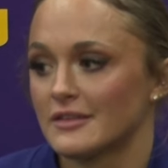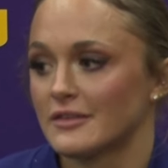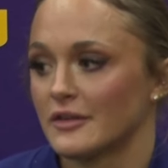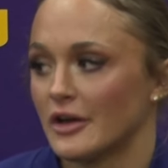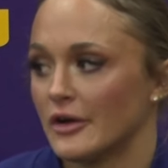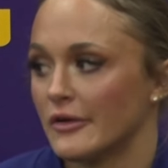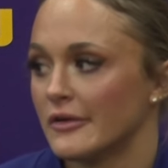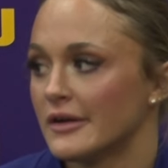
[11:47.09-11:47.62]

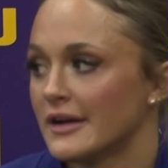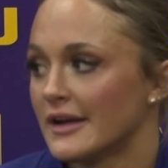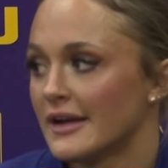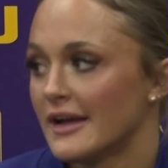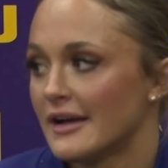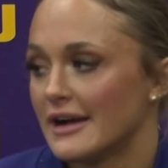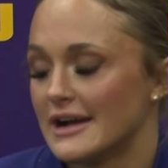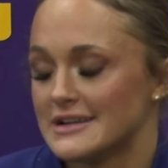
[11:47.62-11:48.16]
So
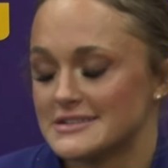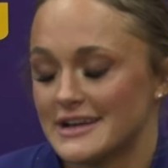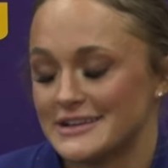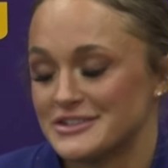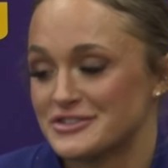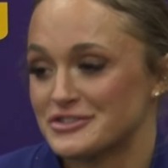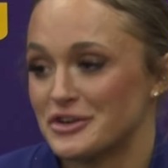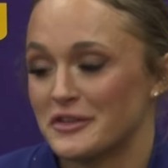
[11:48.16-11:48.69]
I
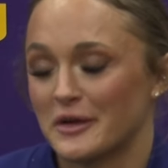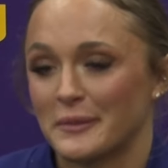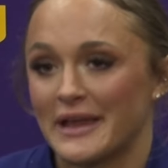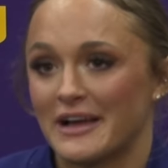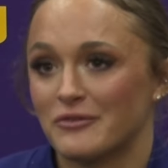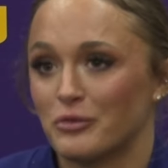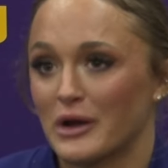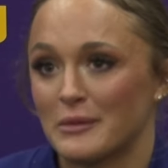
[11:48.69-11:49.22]
just know that we
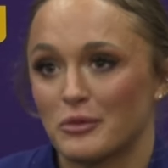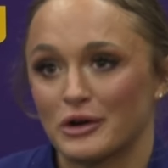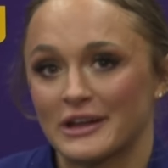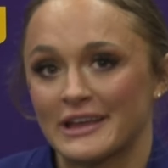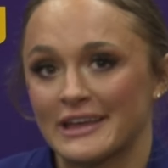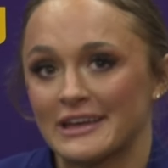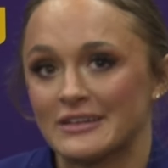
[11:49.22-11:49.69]
have way more to give,